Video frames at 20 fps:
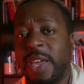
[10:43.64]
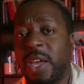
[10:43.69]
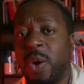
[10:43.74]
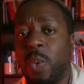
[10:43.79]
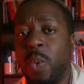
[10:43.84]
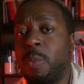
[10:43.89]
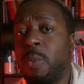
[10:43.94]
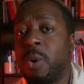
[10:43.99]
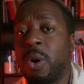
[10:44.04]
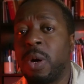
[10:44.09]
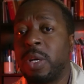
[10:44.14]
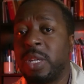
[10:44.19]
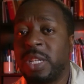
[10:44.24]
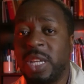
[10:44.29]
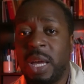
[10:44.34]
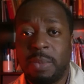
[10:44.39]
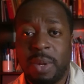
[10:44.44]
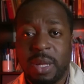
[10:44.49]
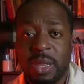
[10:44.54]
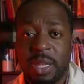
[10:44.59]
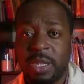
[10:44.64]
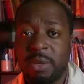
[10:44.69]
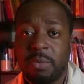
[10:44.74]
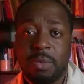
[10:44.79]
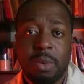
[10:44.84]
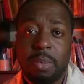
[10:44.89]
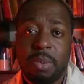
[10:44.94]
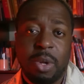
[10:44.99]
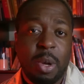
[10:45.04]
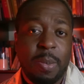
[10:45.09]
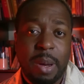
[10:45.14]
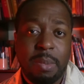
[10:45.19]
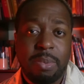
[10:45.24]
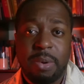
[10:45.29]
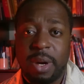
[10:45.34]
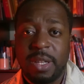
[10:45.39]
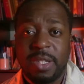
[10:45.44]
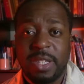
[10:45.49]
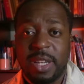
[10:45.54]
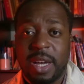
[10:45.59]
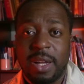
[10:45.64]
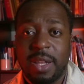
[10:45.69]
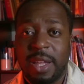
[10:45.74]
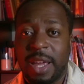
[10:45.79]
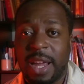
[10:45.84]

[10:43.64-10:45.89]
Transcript: I get one more DM like this, I'm gonna blow my brains out.